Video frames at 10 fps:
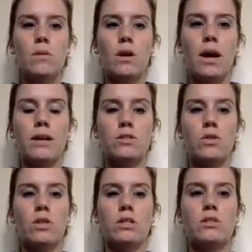Okay,
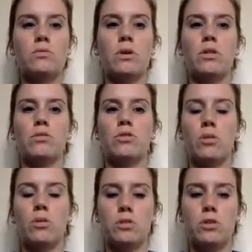so this is where those
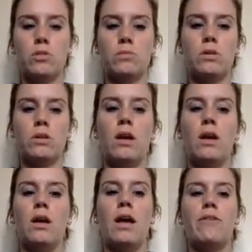chromosomes,
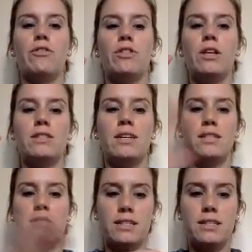everything's
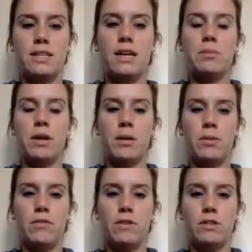condensing and
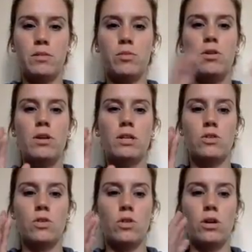becoming visible, and
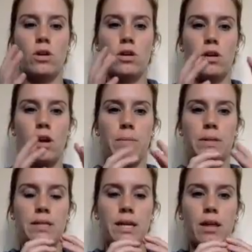so they're
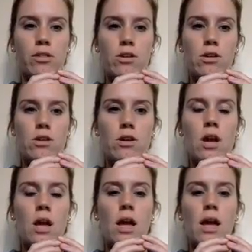coming together
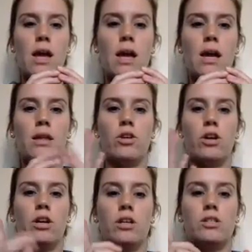and they're
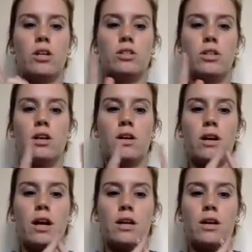going to start to
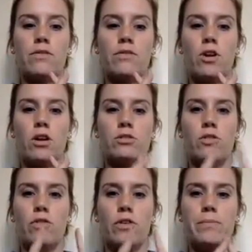kind of cross
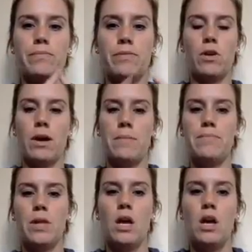over. Okay,
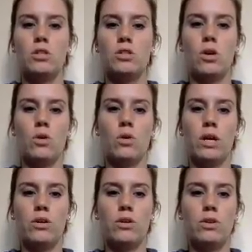so
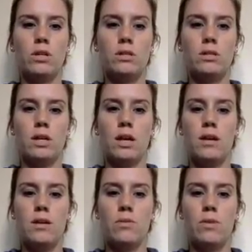here you can
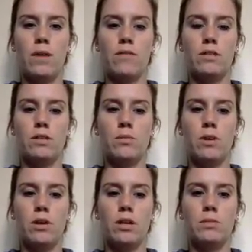see we have these
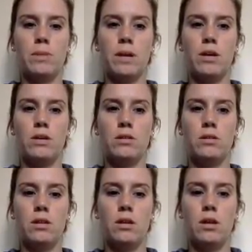homologous
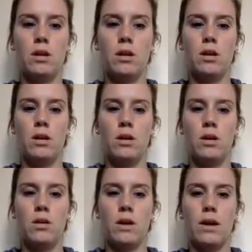pairs.
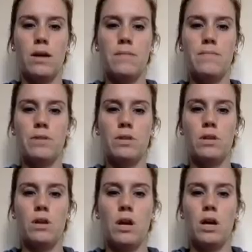Okay,
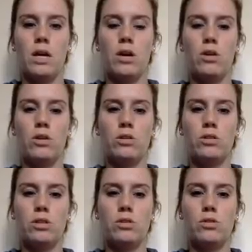here are your
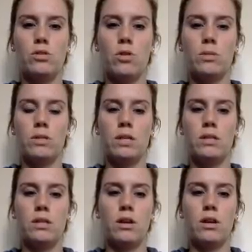sister
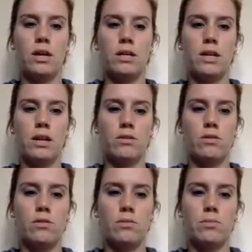chromatids that are
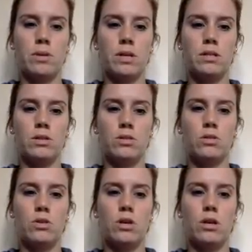identical. It'll be easier to
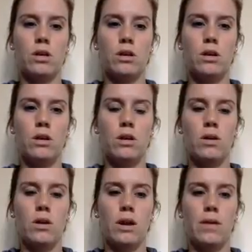show you here.
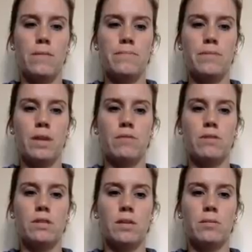Okay, they have the
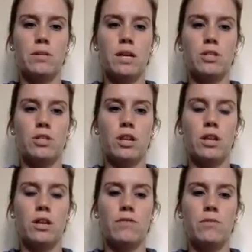same exact
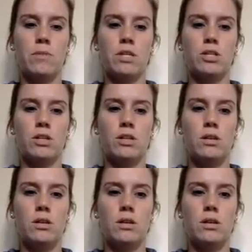genetic information.